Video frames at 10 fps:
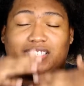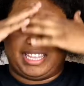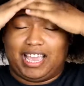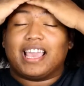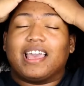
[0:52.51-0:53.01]

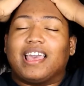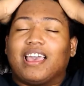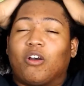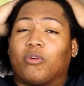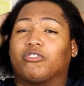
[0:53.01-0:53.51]
see,
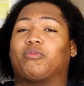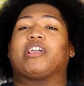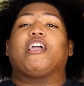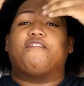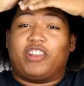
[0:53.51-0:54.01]
we're doing a
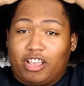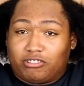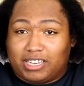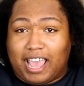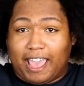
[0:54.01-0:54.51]
hair video
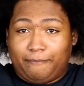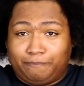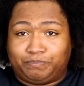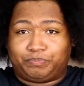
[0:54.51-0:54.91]
today.